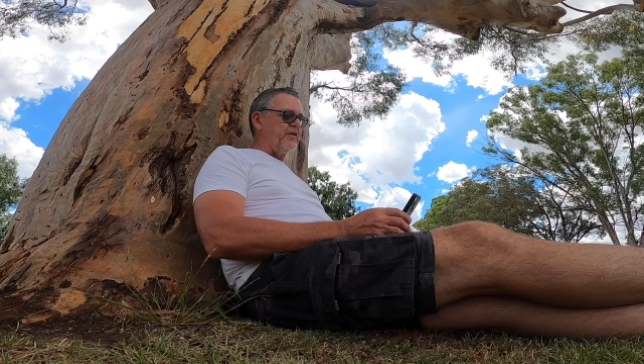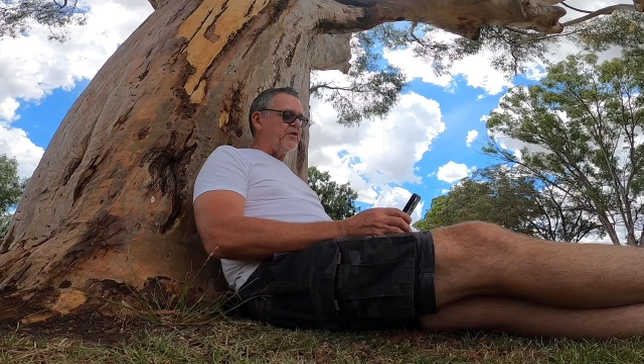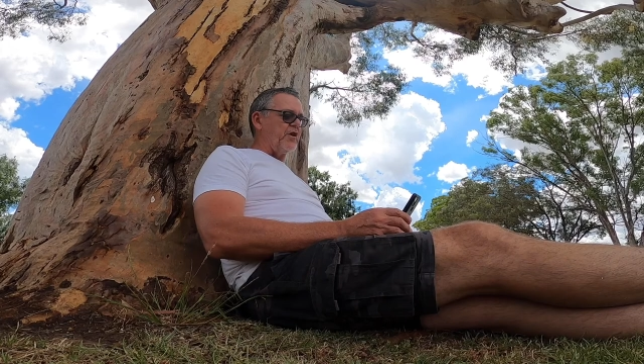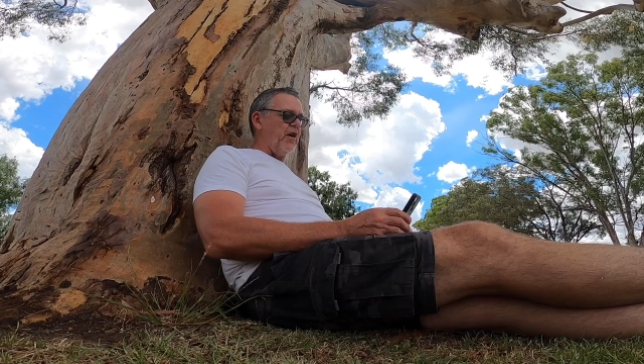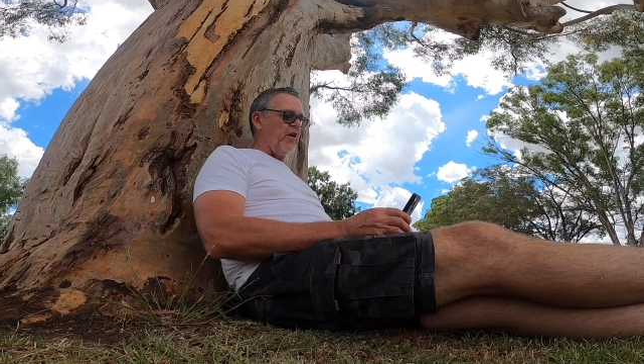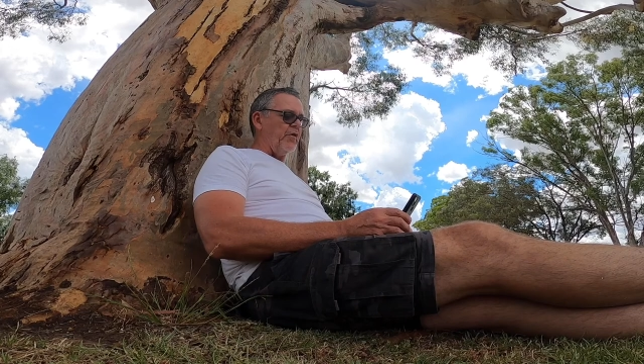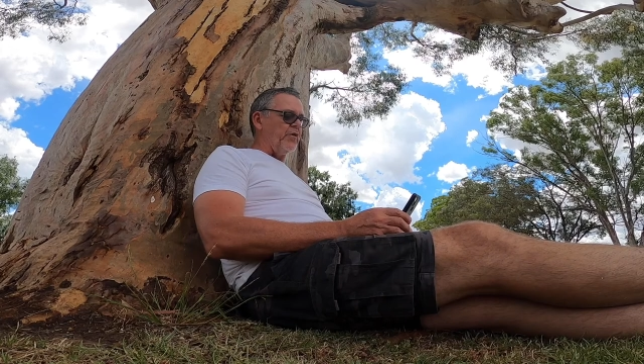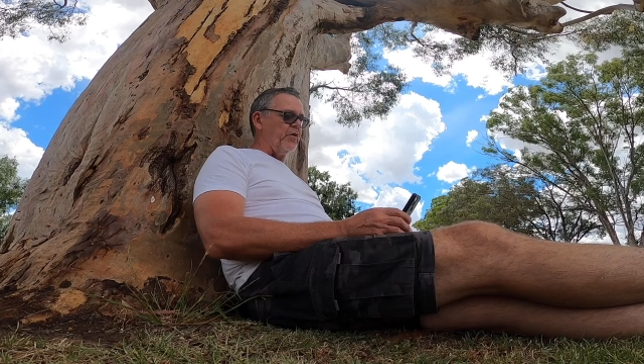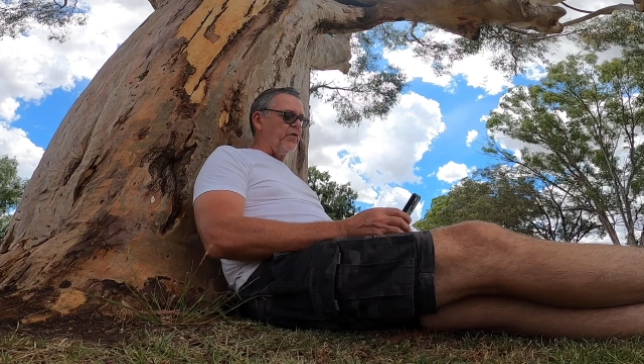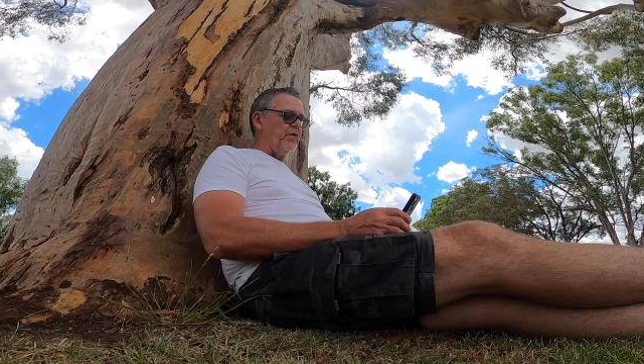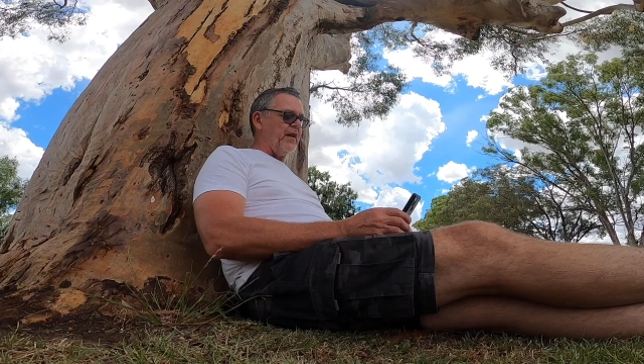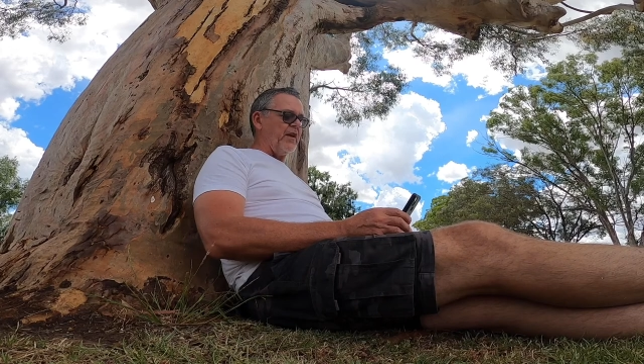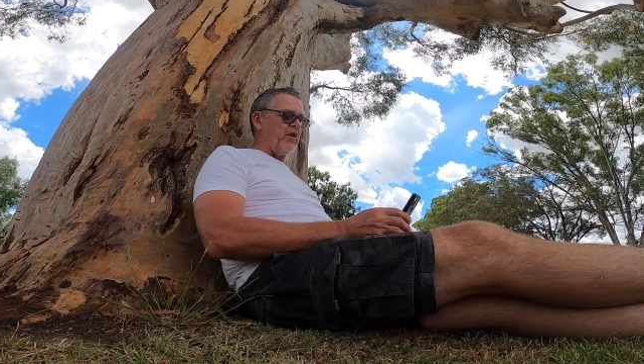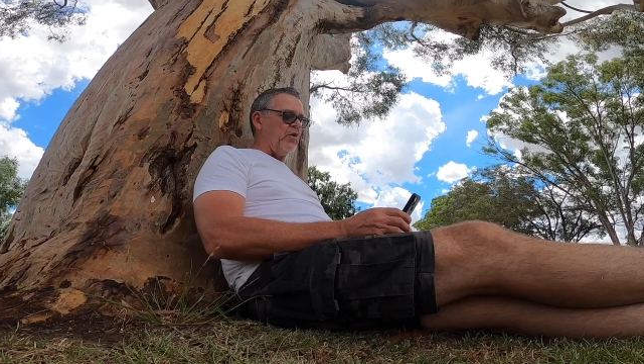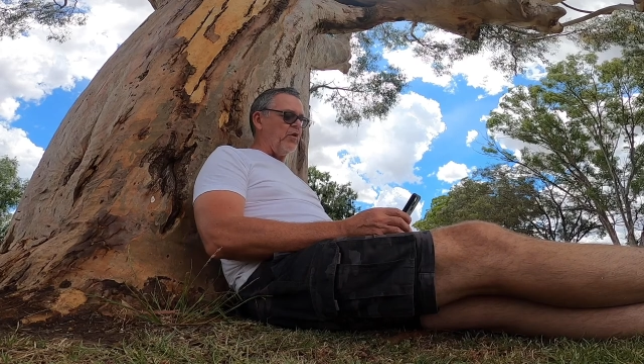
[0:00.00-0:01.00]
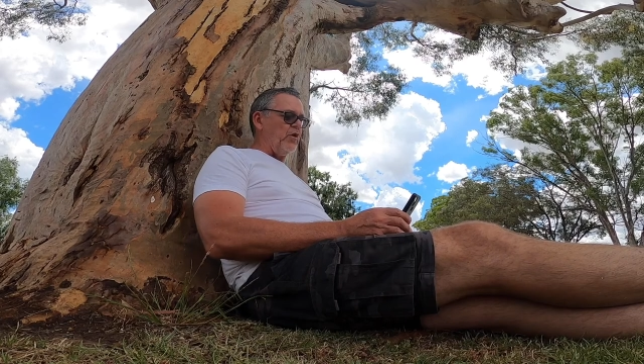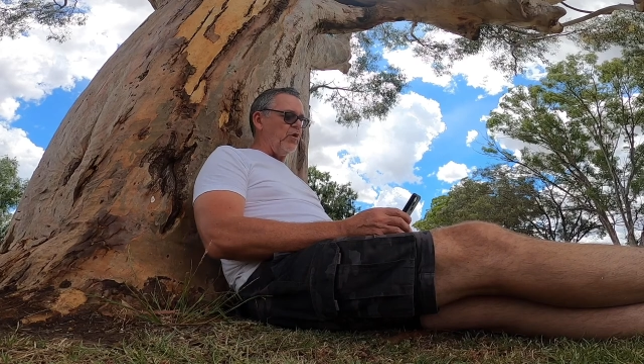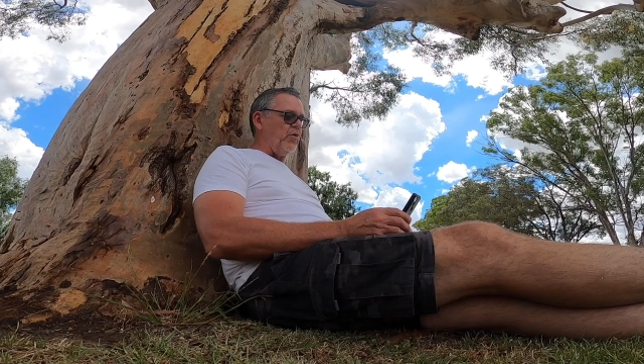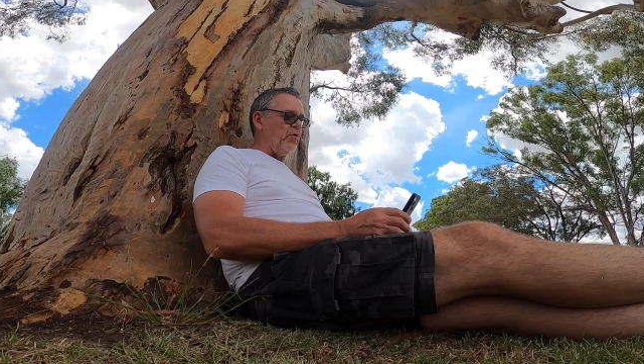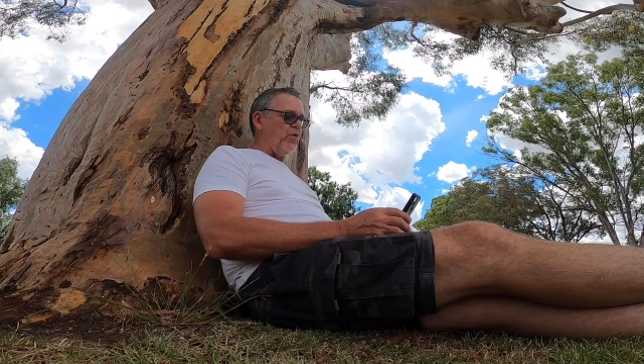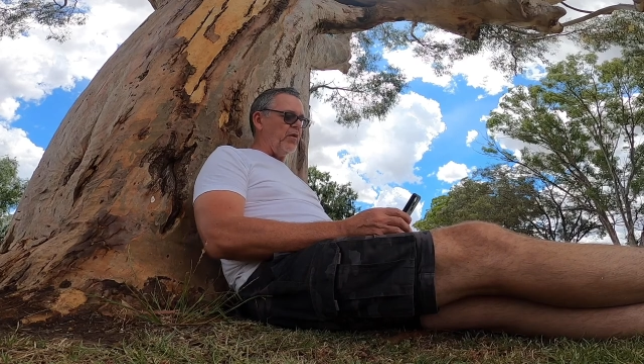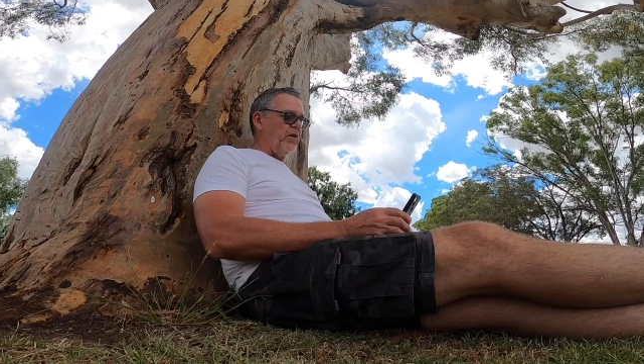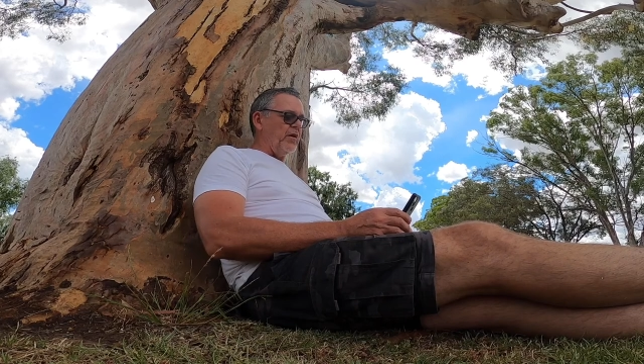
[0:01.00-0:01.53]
the childhood that you knew,